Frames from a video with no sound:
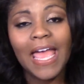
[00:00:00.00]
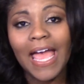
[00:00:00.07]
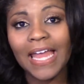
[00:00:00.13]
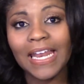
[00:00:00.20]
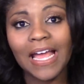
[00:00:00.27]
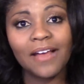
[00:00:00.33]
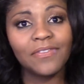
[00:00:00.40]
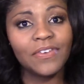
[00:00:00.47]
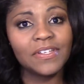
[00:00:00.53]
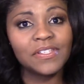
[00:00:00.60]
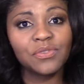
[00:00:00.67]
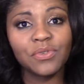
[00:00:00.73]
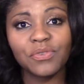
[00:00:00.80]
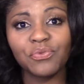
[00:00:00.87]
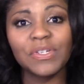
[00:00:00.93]
and have
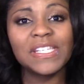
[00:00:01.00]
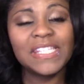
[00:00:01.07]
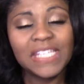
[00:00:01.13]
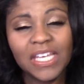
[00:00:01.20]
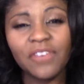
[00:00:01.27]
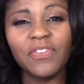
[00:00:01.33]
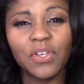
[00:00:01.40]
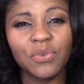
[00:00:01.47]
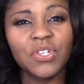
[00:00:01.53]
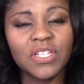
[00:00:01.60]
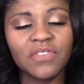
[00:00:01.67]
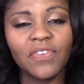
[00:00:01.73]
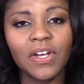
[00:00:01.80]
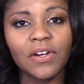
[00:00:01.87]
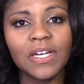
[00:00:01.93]
us receive you
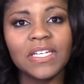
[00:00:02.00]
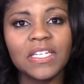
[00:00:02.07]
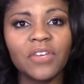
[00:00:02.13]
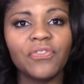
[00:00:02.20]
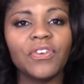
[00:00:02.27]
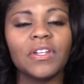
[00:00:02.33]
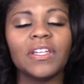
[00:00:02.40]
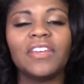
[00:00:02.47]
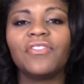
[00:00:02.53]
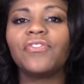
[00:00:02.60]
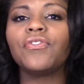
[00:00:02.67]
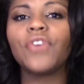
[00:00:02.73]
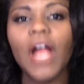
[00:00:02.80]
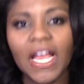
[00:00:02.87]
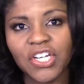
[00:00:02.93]
just very differently,
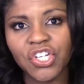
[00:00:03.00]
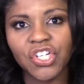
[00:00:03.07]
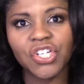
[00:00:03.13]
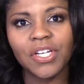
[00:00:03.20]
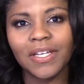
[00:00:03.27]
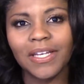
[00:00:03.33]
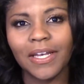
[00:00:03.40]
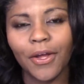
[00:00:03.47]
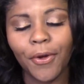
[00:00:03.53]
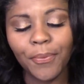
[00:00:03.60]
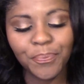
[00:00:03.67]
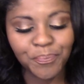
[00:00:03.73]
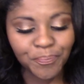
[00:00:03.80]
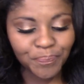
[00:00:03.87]
fresh, you know?